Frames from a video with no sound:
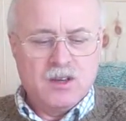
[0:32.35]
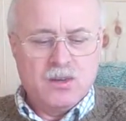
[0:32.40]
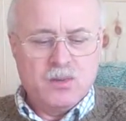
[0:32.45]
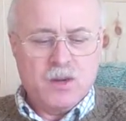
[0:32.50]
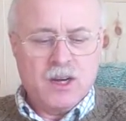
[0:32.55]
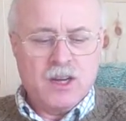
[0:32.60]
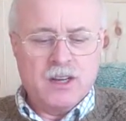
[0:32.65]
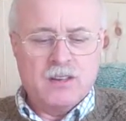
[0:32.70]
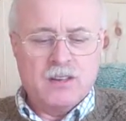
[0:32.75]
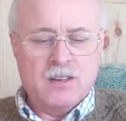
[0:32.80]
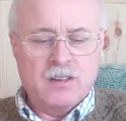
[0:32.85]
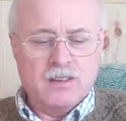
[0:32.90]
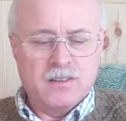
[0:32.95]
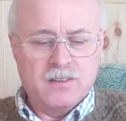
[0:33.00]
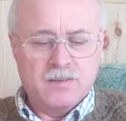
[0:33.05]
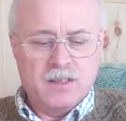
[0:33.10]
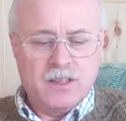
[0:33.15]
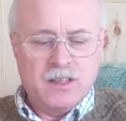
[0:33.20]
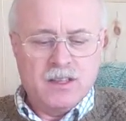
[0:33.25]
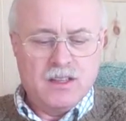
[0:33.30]
One,
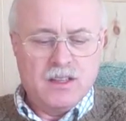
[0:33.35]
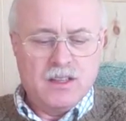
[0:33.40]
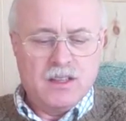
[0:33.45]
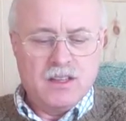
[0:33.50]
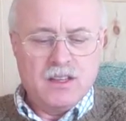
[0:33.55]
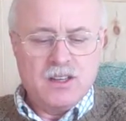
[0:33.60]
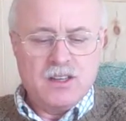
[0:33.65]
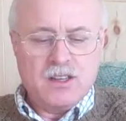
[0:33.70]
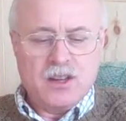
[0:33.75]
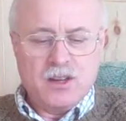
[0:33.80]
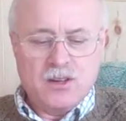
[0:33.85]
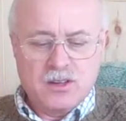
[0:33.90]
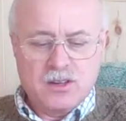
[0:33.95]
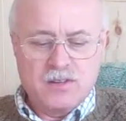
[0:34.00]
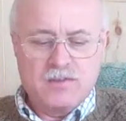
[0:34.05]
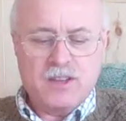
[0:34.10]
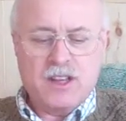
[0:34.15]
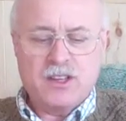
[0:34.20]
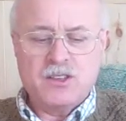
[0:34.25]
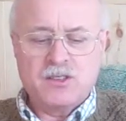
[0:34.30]
no
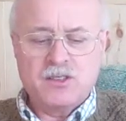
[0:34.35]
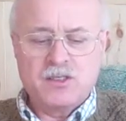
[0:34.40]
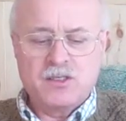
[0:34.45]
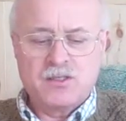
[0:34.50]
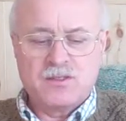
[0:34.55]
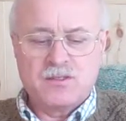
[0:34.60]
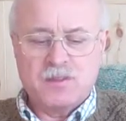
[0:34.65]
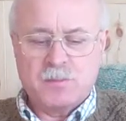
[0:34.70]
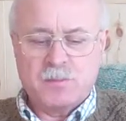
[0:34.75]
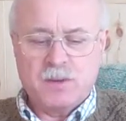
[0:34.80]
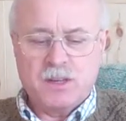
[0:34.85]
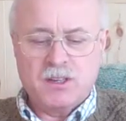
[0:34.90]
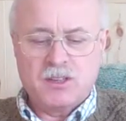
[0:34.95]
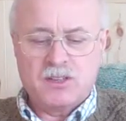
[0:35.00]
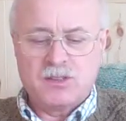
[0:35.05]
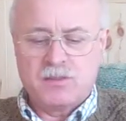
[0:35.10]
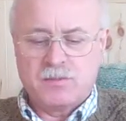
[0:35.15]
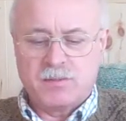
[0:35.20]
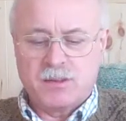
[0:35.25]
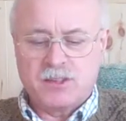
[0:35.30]
conventions for
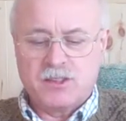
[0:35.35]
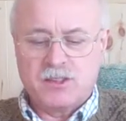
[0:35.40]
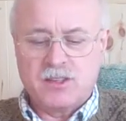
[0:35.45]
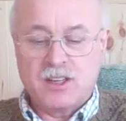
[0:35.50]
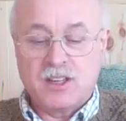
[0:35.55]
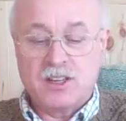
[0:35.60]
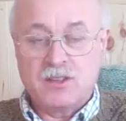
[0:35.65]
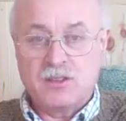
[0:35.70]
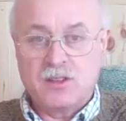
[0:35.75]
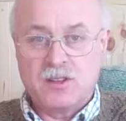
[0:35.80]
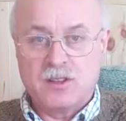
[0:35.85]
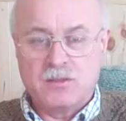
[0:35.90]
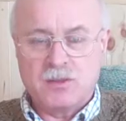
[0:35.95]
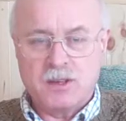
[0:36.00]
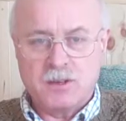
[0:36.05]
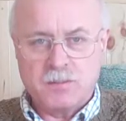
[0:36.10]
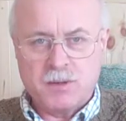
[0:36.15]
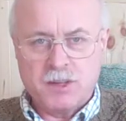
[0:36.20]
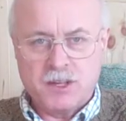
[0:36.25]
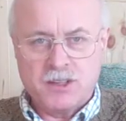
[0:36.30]
personal presentation in the
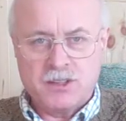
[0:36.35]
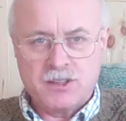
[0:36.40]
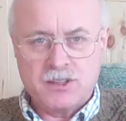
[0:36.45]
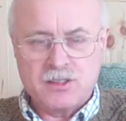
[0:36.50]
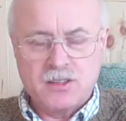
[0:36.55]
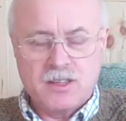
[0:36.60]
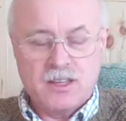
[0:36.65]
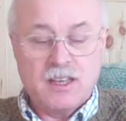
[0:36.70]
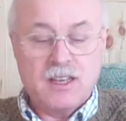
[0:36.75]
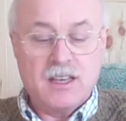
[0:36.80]
workplace,